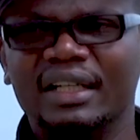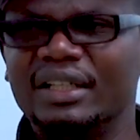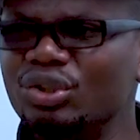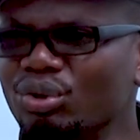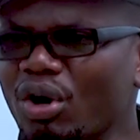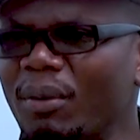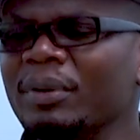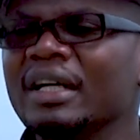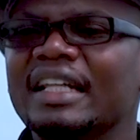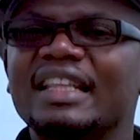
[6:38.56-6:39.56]
Europe,
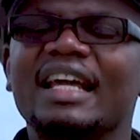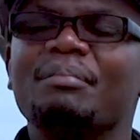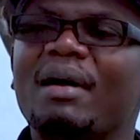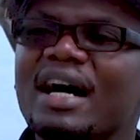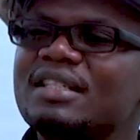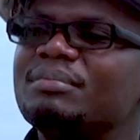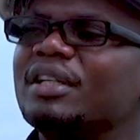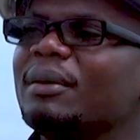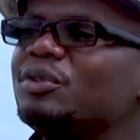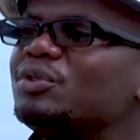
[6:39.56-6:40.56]
they must
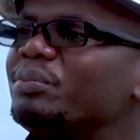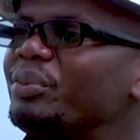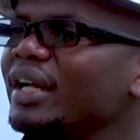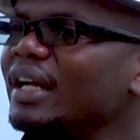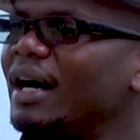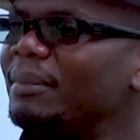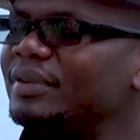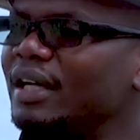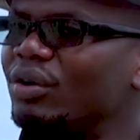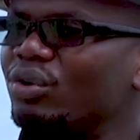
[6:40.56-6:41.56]
be able to bring up
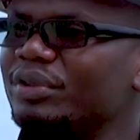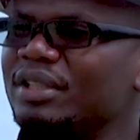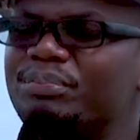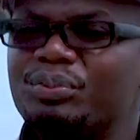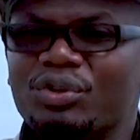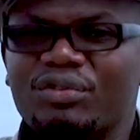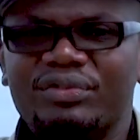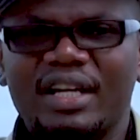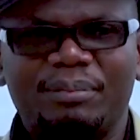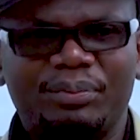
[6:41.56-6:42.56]
their crude,
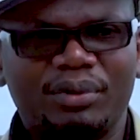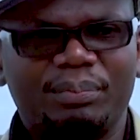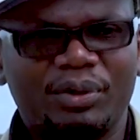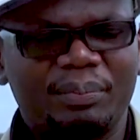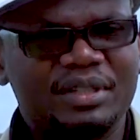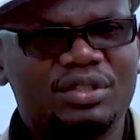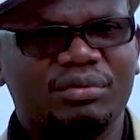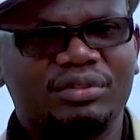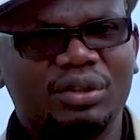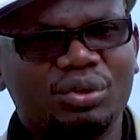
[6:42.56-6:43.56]
improve that property
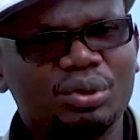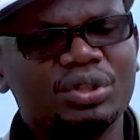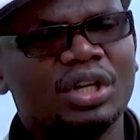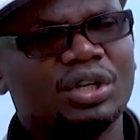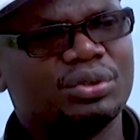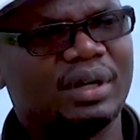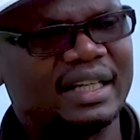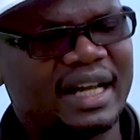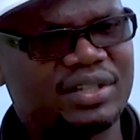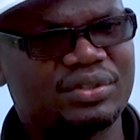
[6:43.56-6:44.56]
of the crude to
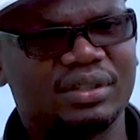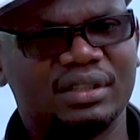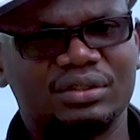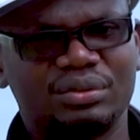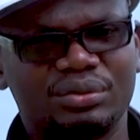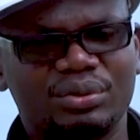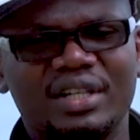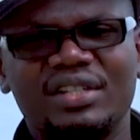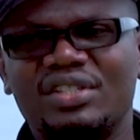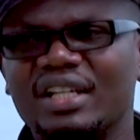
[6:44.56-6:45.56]

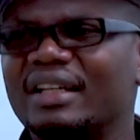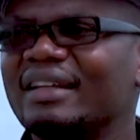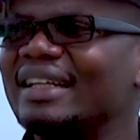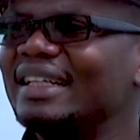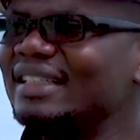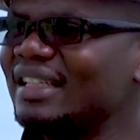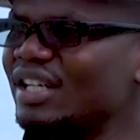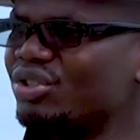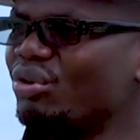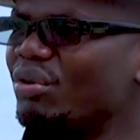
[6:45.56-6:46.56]
the state that the
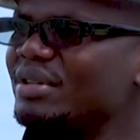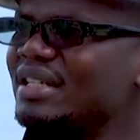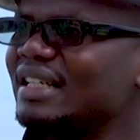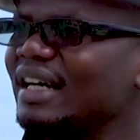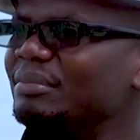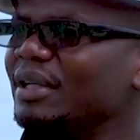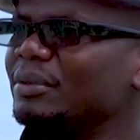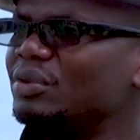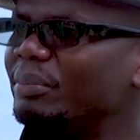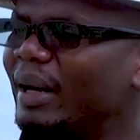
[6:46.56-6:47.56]
international community can be
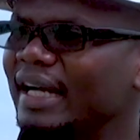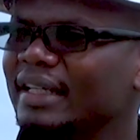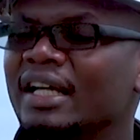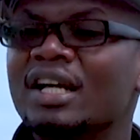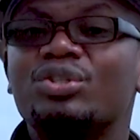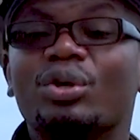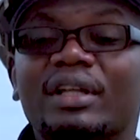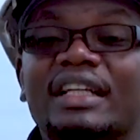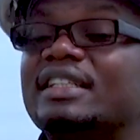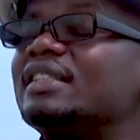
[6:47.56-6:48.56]
able to buy.
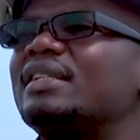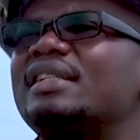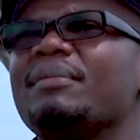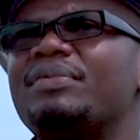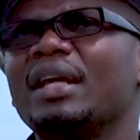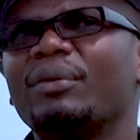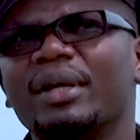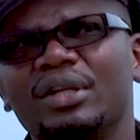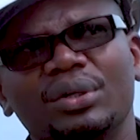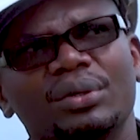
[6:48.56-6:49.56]
So it's the same thing
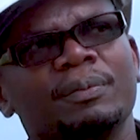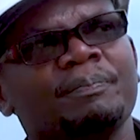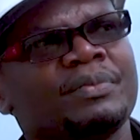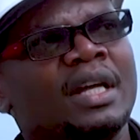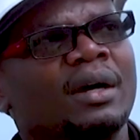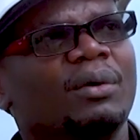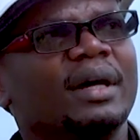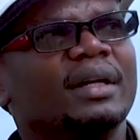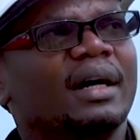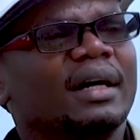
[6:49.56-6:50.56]

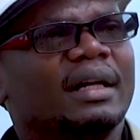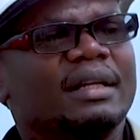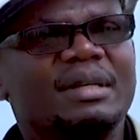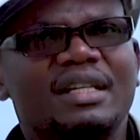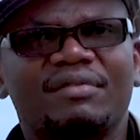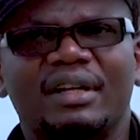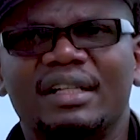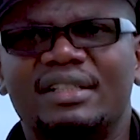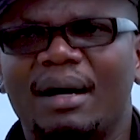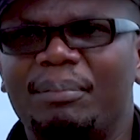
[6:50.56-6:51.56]
let me give an
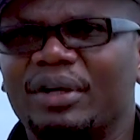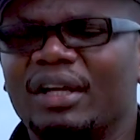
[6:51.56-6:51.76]
example.